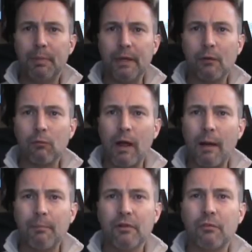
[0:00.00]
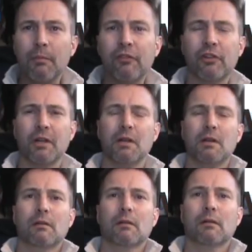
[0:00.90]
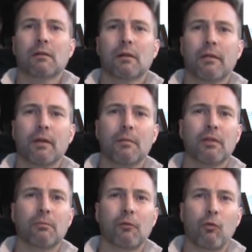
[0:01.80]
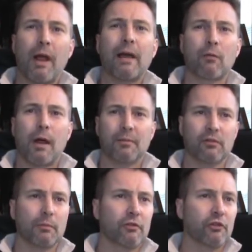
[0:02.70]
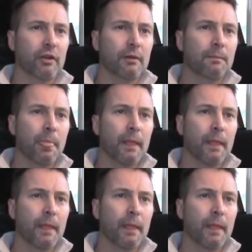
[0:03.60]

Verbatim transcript: Big Rapids, Michigan? I think it means Grand Rapids, Michigan.